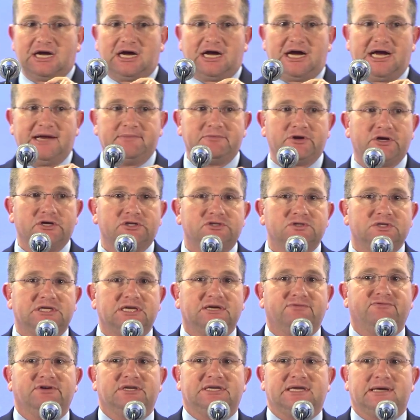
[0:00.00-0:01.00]
I'm going to
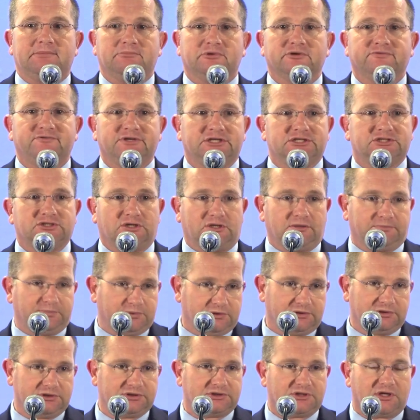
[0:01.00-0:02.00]
give a number of
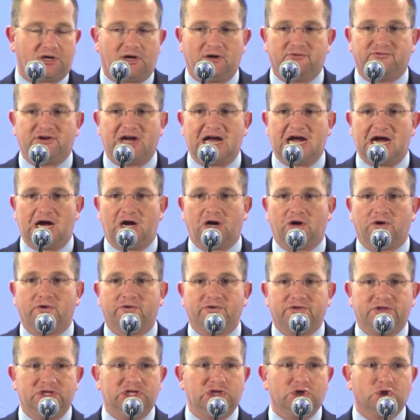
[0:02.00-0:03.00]
examples of how
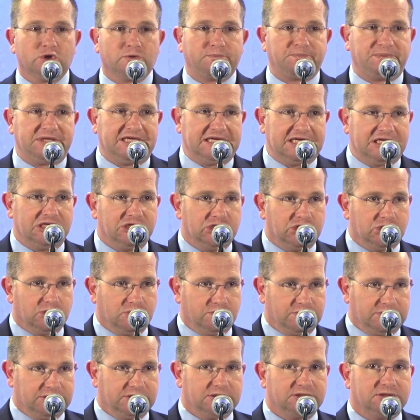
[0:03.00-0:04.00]
the European
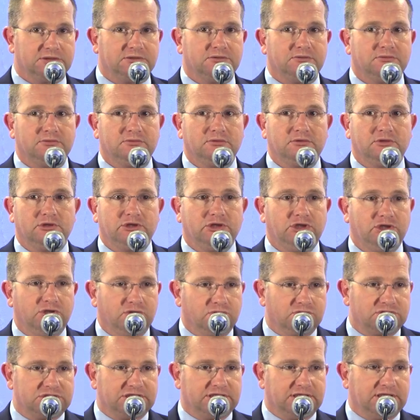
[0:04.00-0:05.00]
Union,
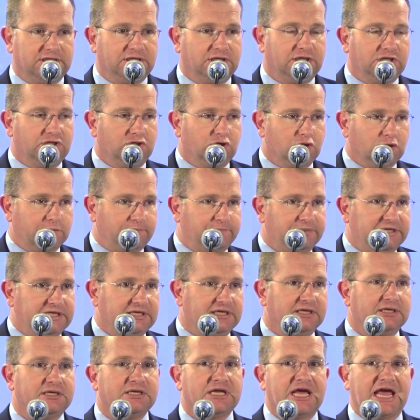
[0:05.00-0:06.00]
using
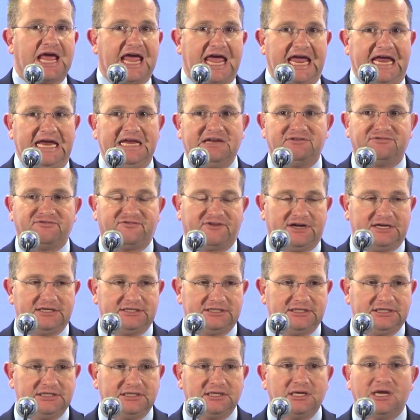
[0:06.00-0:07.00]
European aid
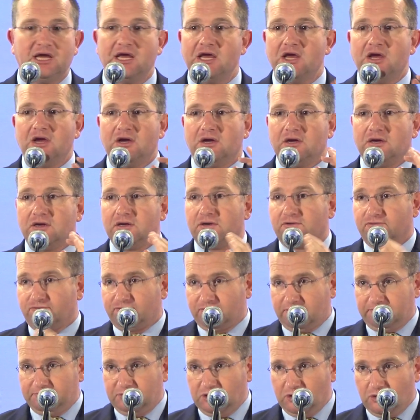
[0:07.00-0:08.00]
funding
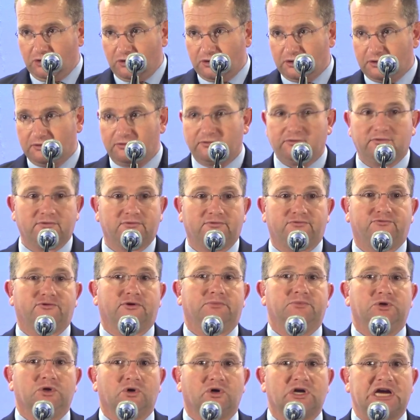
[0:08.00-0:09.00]
from your
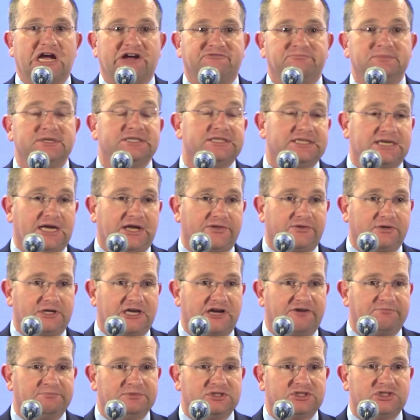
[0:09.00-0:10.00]
government and other
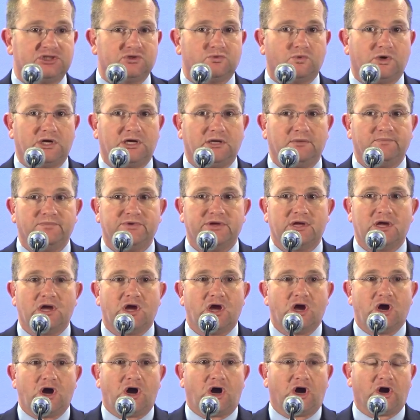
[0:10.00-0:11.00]
governments as well,
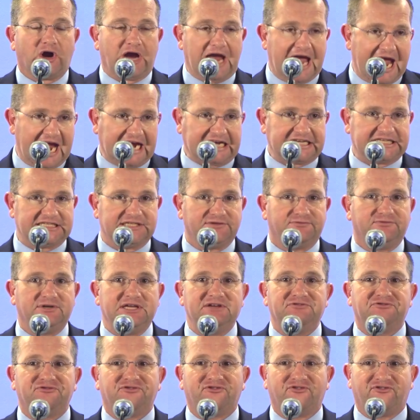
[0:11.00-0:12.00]
are actively
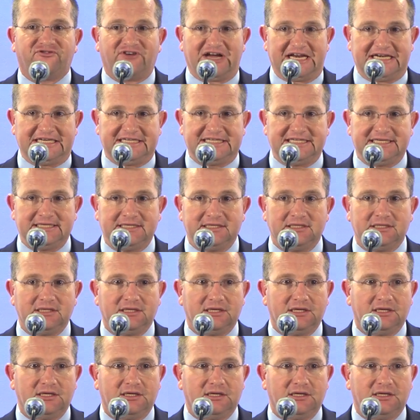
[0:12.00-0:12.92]
funding